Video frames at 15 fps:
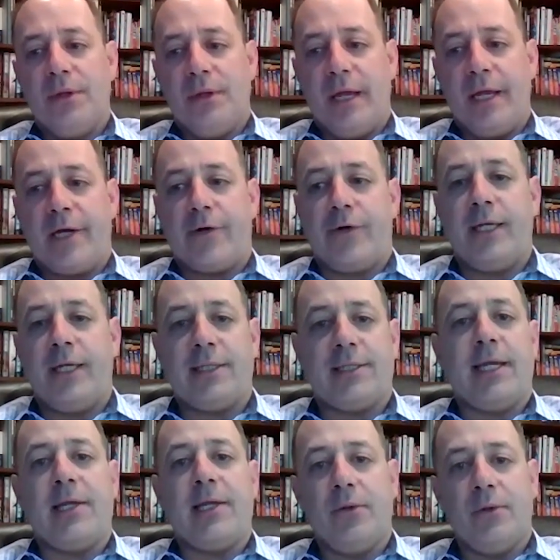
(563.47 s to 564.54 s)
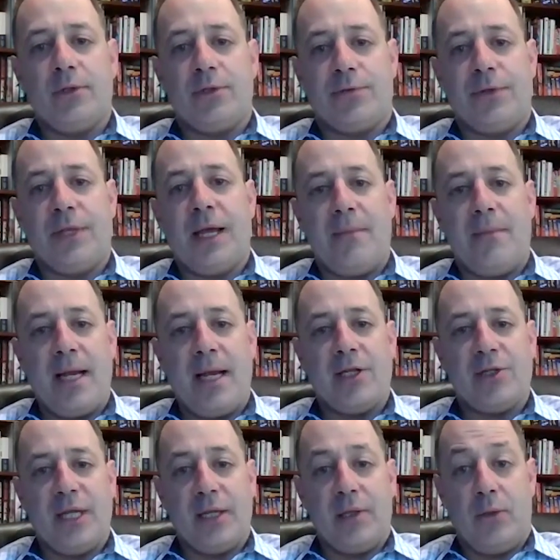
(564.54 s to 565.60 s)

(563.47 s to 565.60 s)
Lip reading: and create cycles for that